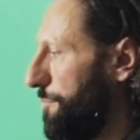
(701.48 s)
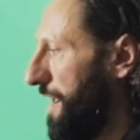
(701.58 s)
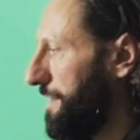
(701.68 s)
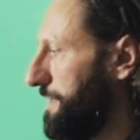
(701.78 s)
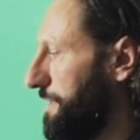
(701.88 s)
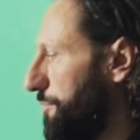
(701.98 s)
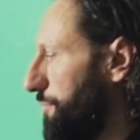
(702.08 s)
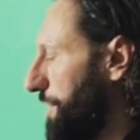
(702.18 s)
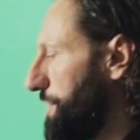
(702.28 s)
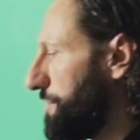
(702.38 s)
marking
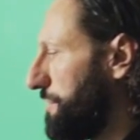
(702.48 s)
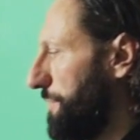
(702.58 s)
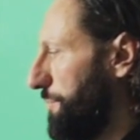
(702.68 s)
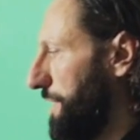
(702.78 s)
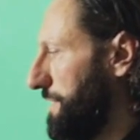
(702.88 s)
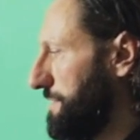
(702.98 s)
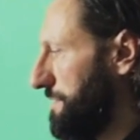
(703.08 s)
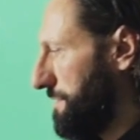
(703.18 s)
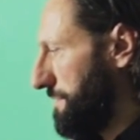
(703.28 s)
operation on the parts.